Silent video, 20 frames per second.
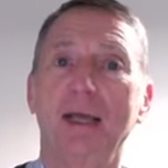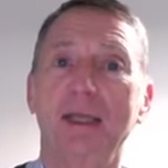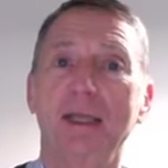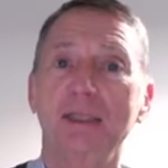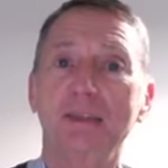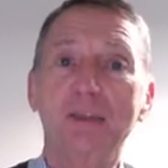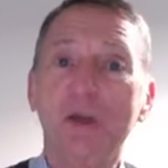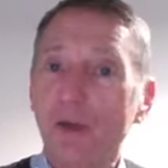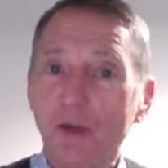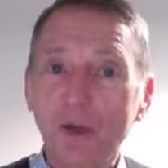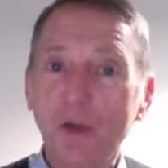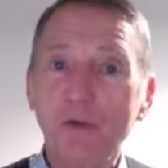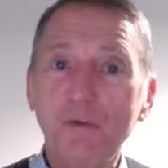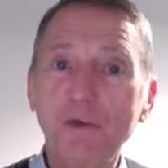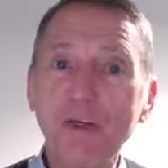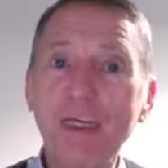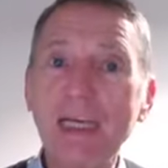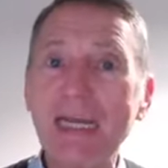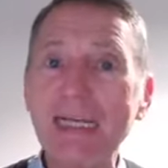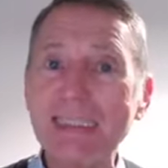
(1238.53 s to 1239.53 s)
It's not
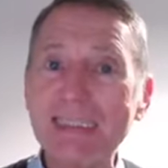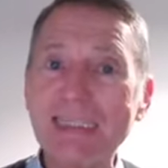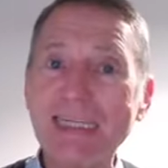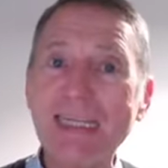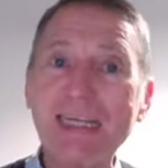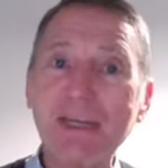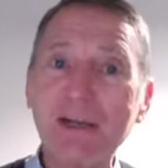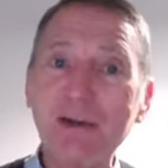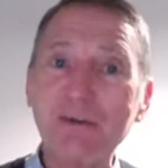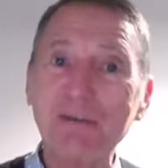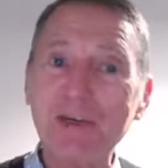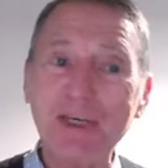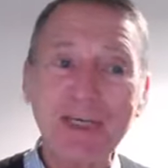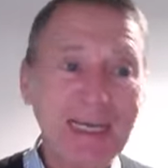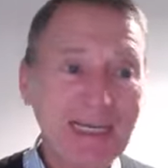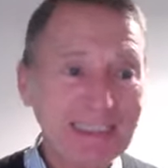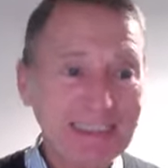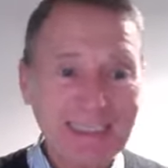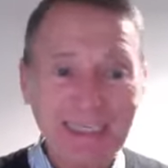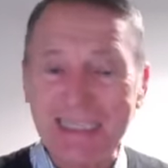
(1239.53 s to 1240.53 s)
COVID-19.
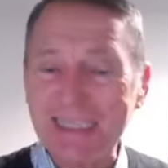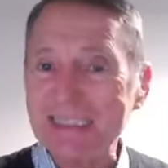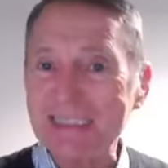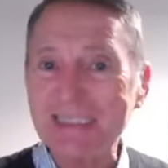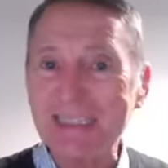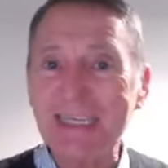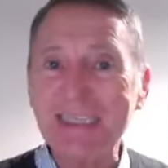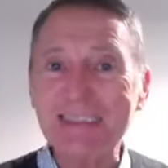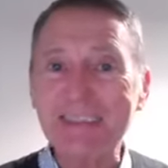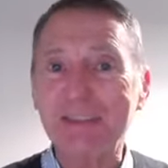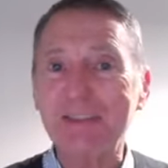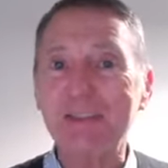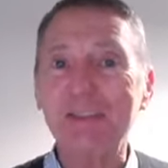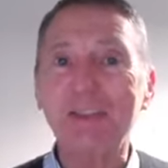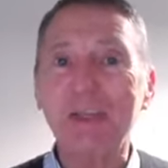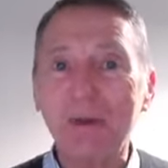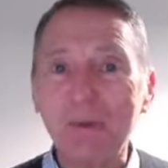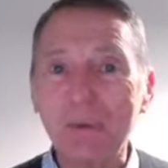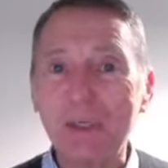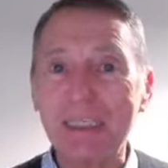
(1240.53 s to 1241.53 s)
COVID-19 is a
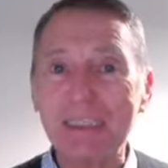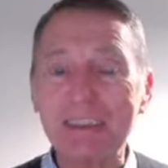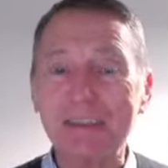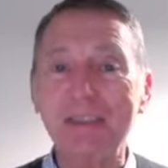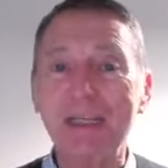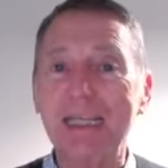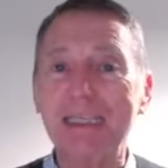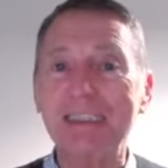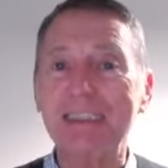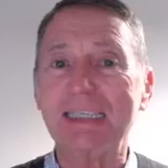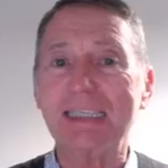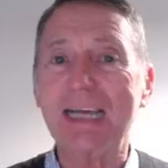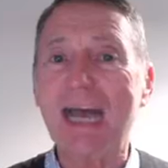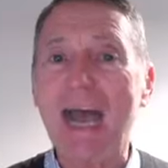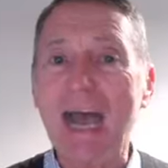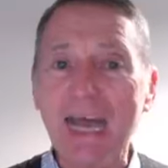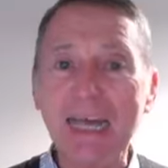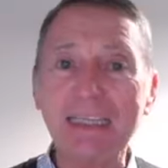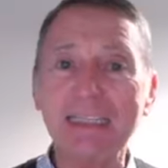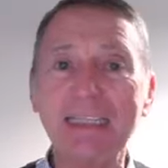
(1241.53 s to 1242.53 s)
joke. It's
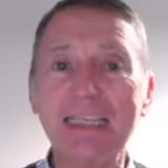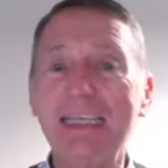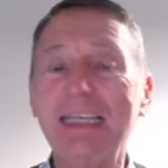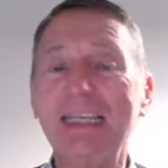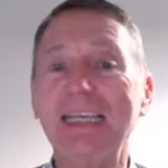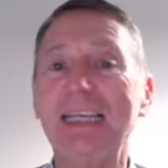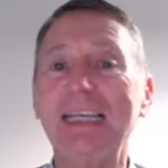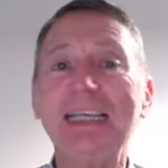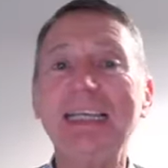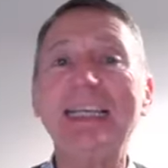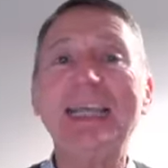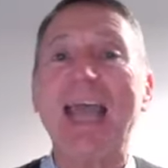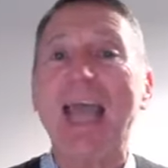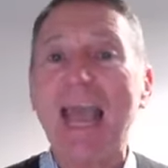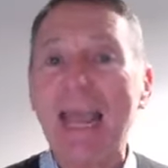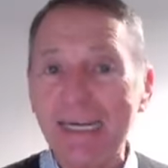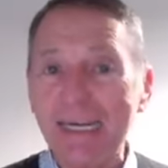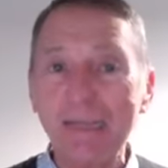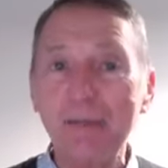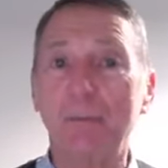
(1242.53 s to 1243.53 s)
hardly killing
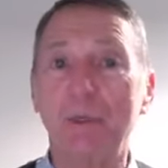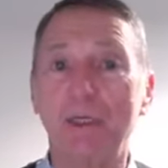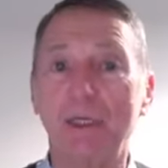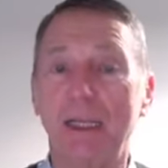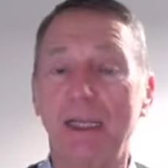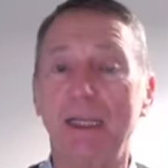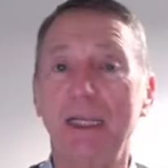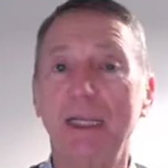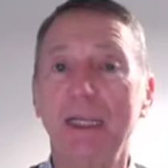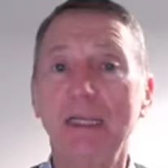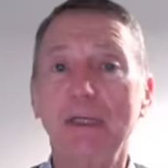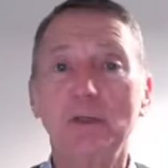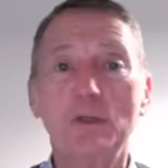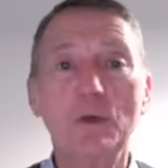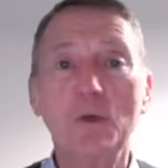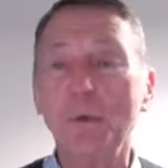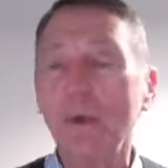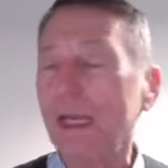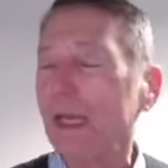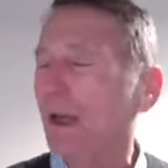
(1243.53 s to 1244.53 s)
anybody.
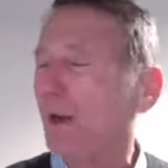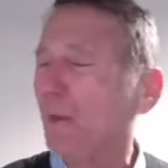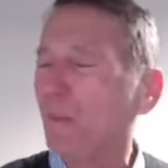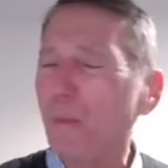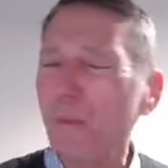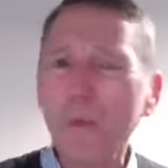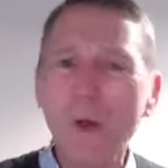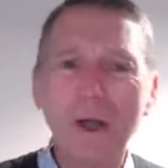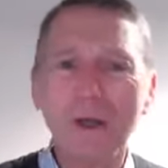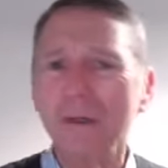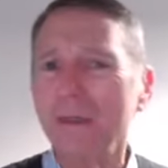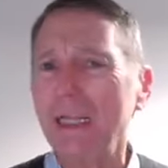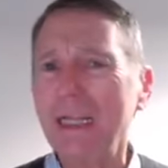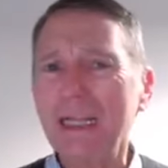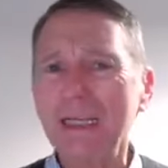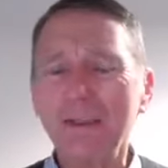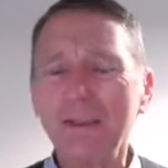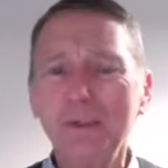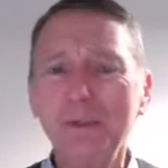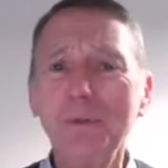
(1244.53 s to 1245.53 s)
Don't care what.
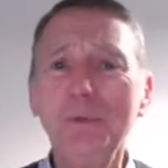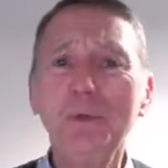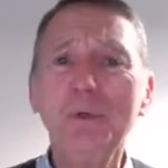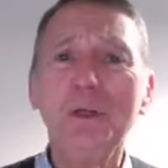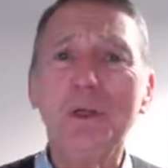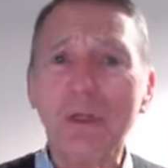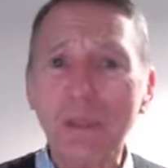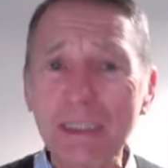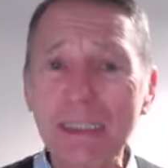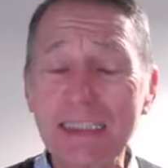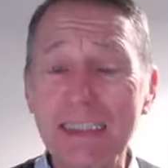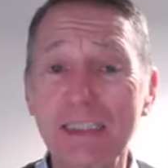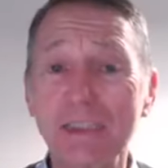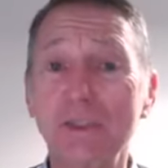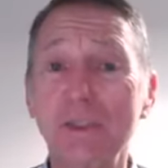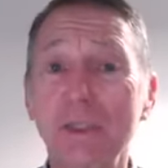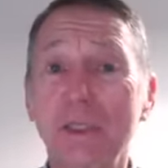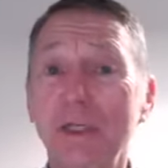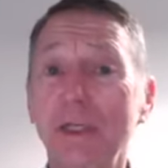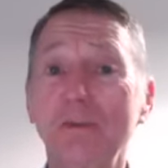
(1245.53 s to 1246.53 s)
Do not listen
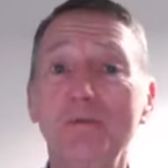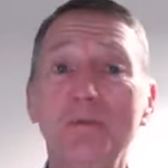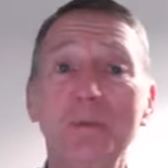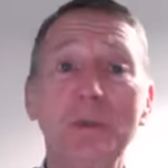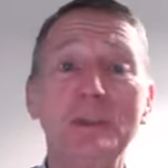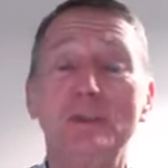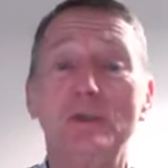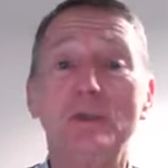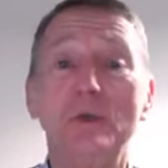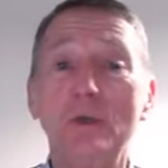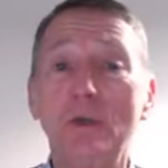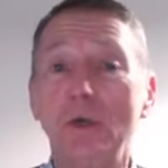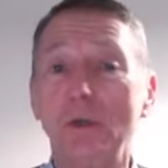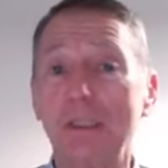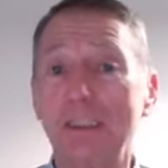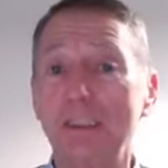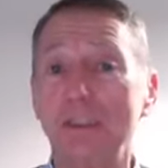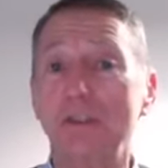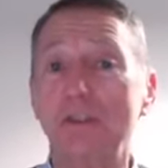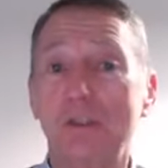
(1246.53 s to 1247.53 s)
to governments. Do not
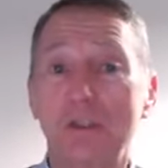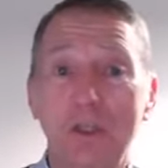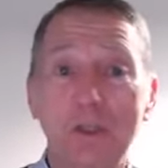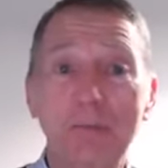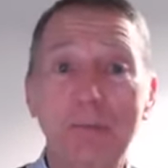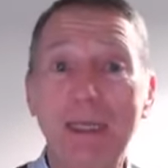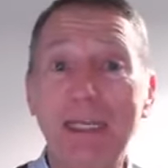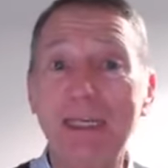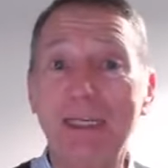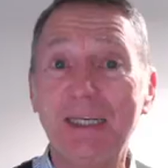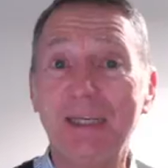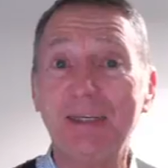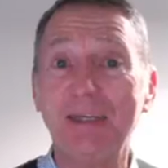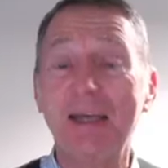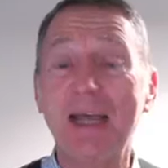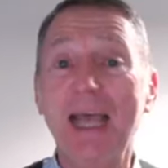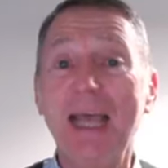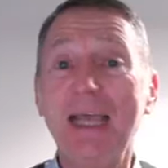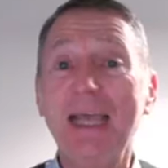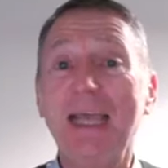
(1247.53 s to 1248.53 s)
listen to the media.
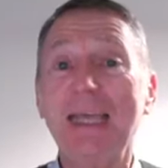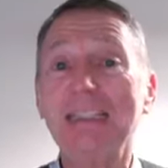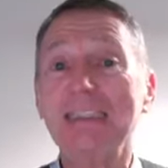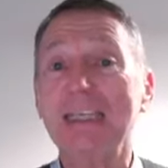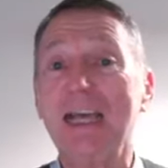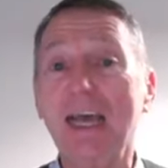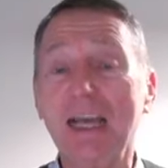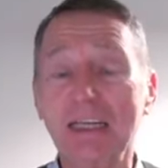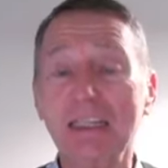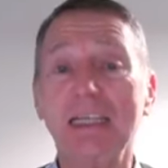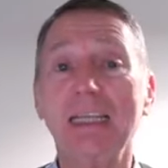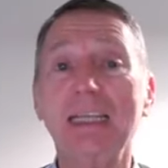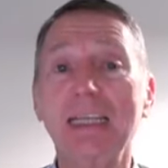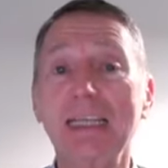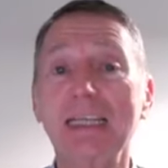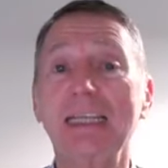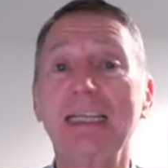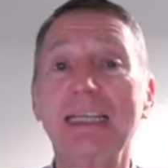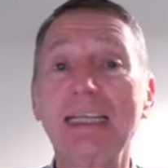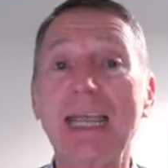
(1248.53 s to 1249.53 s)
It's hardly
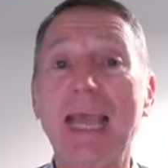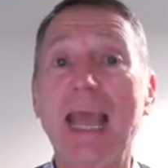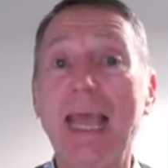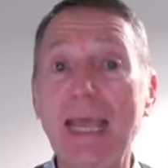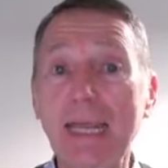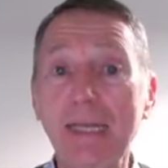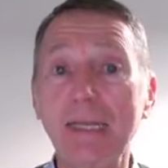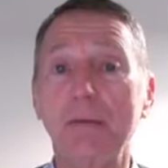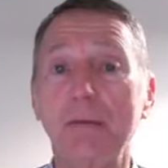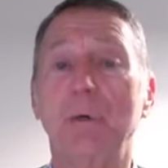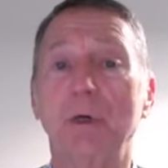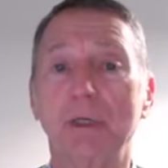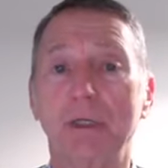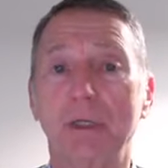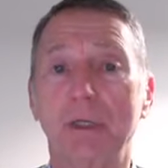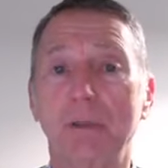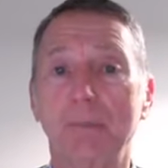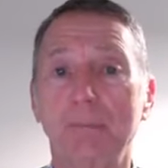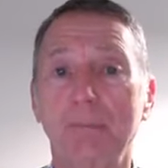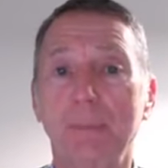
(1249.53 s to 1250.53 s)
killing
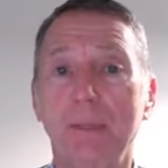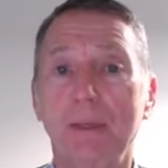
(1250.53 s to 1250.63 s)
anybody.